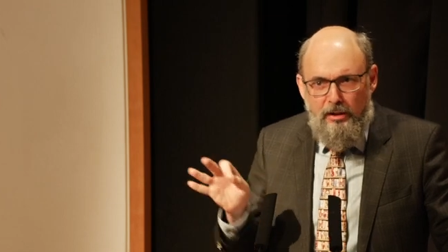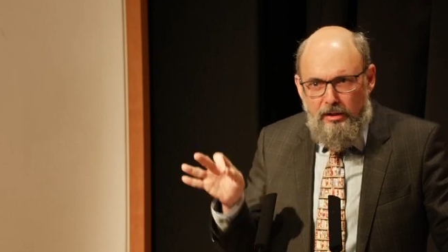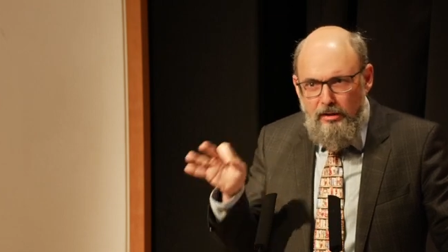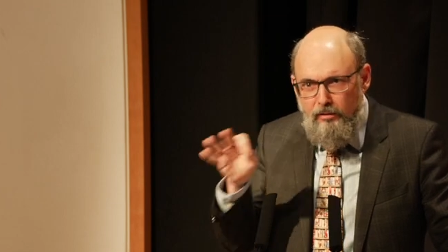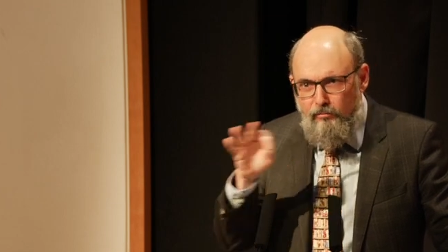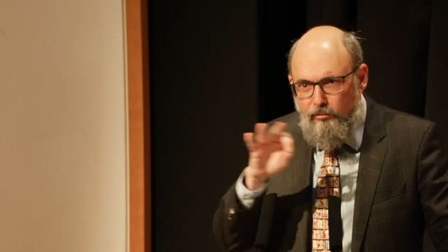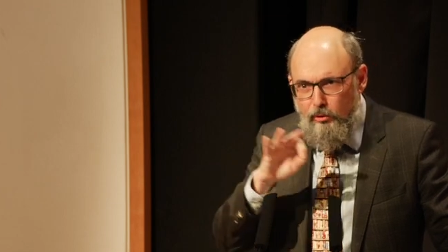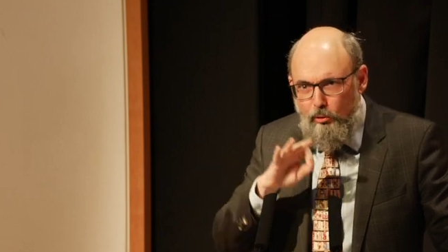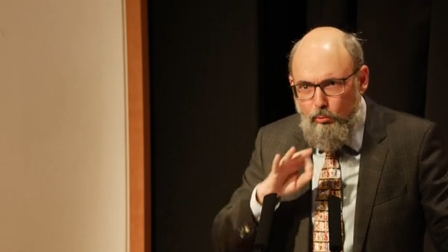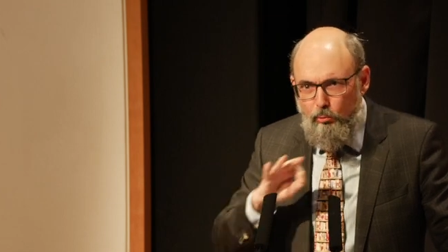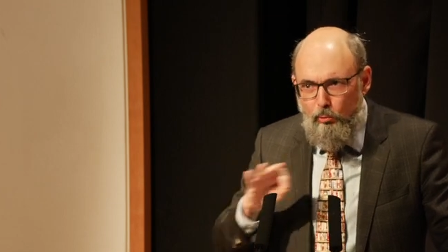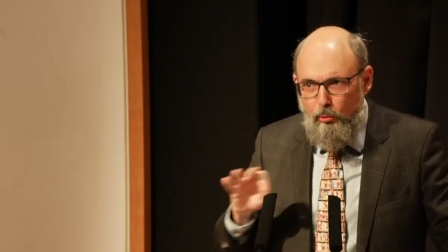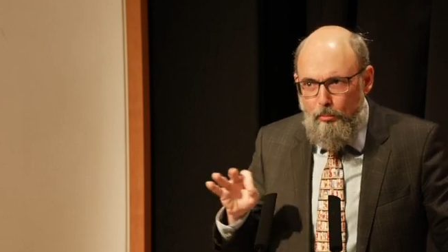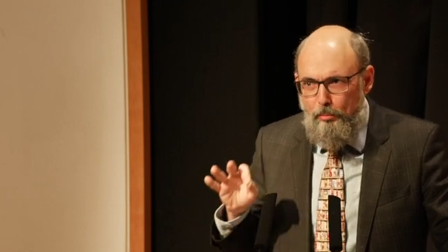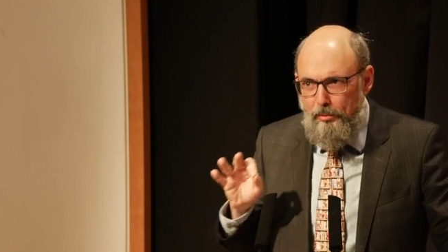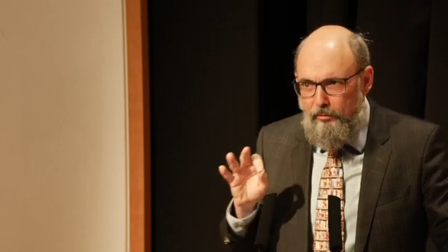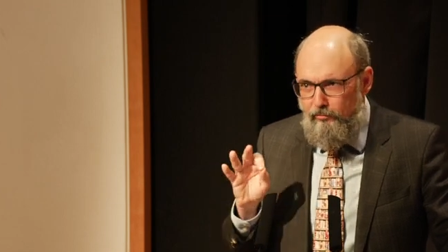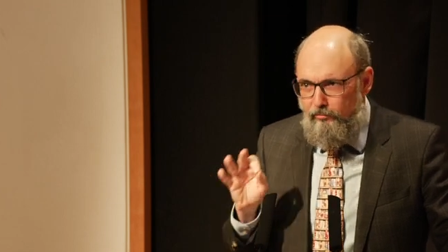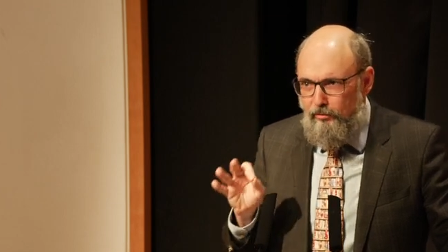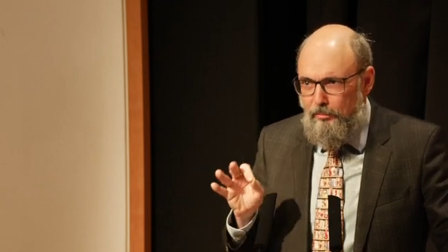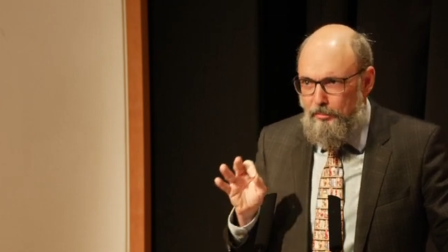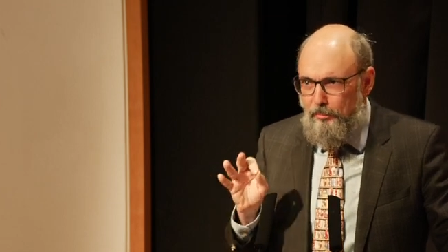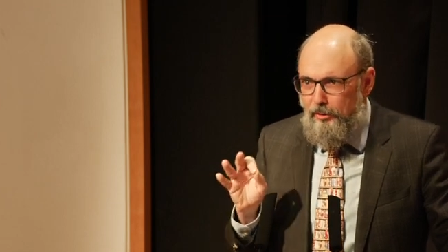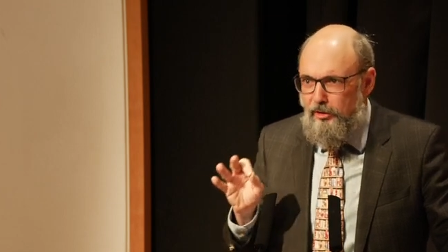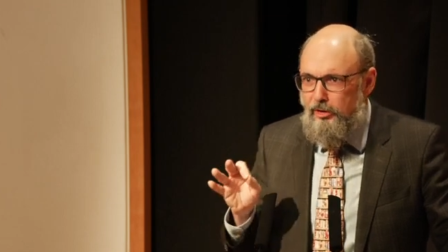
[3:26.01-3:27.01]
Many of you will
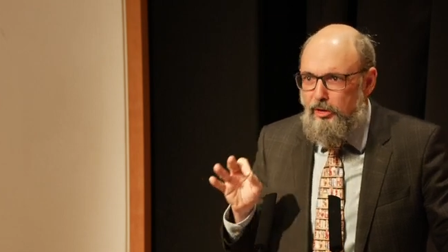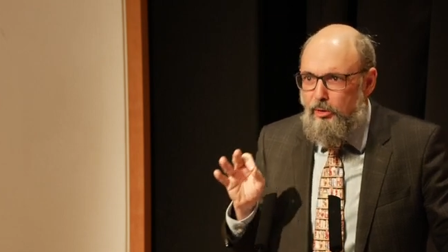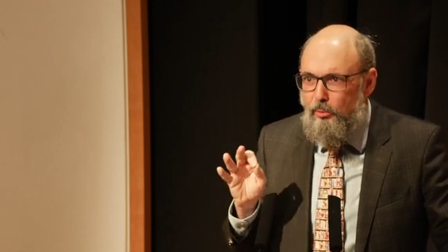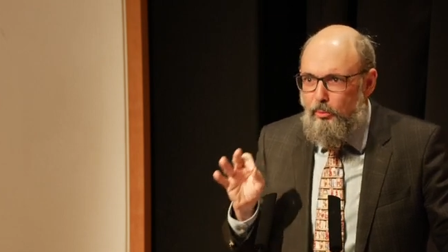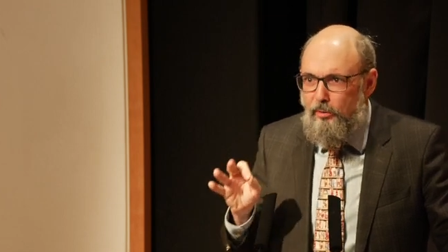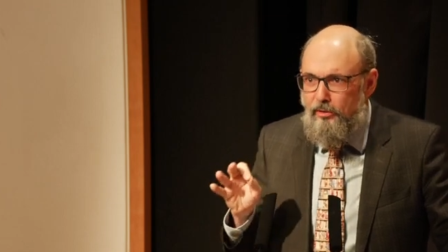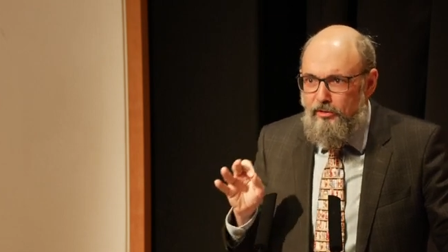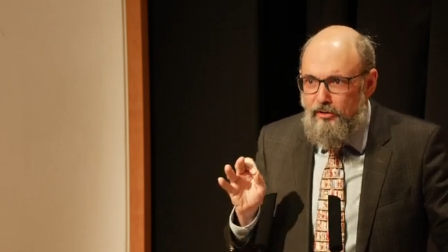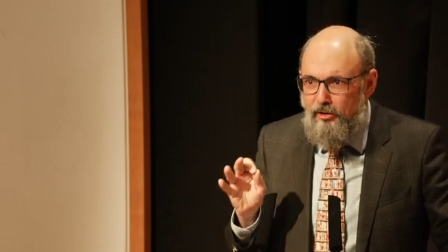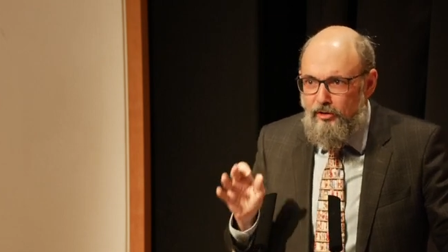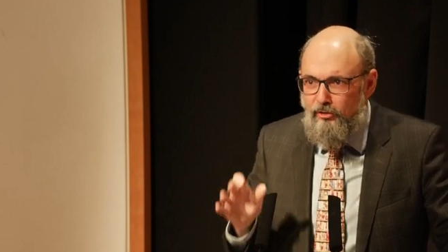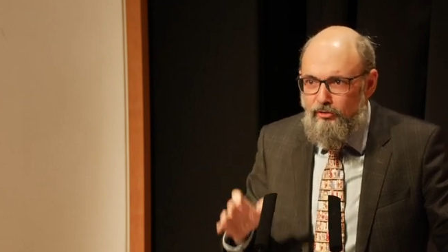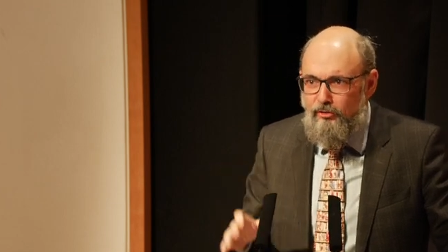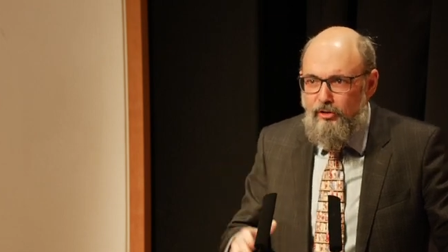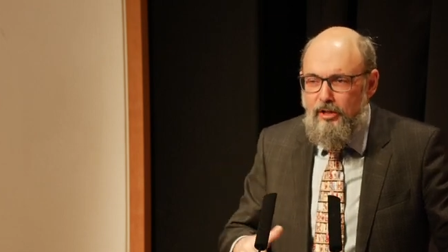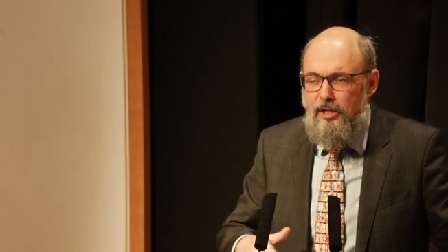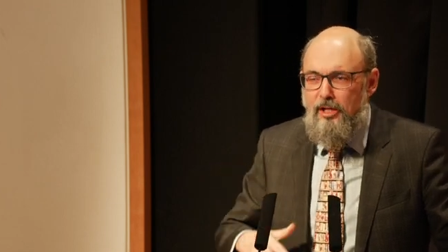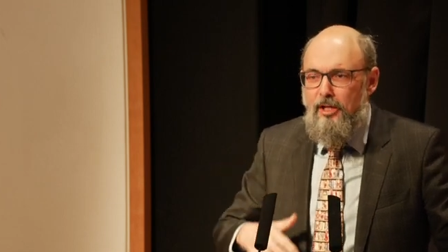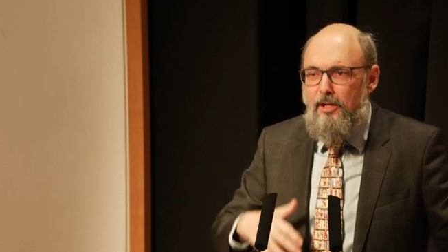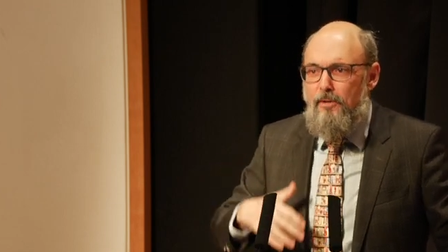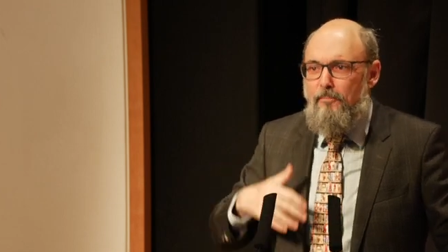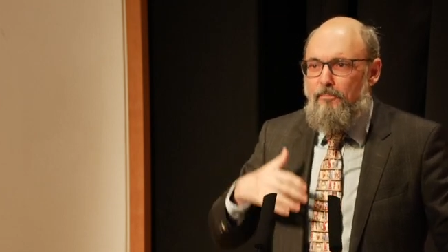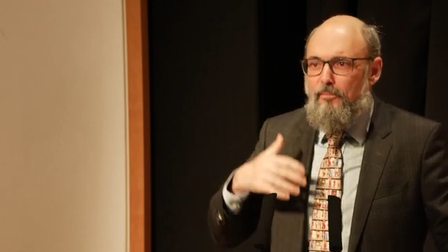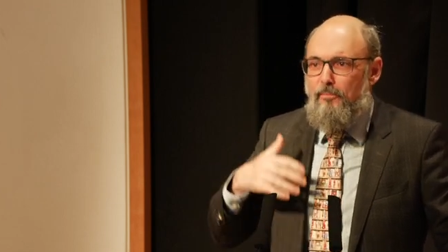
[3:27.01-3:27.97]
be familiar with this